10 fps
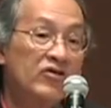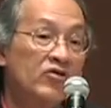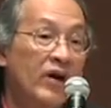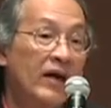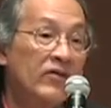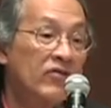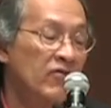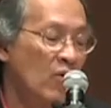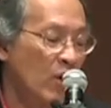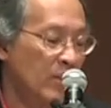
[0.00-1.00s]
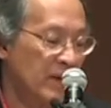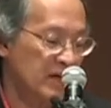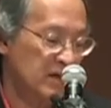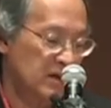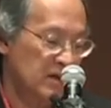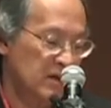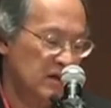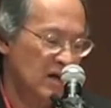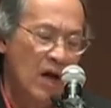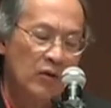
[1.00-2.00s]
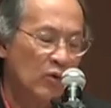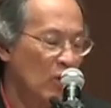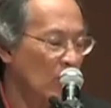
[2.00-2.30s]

transform it, nor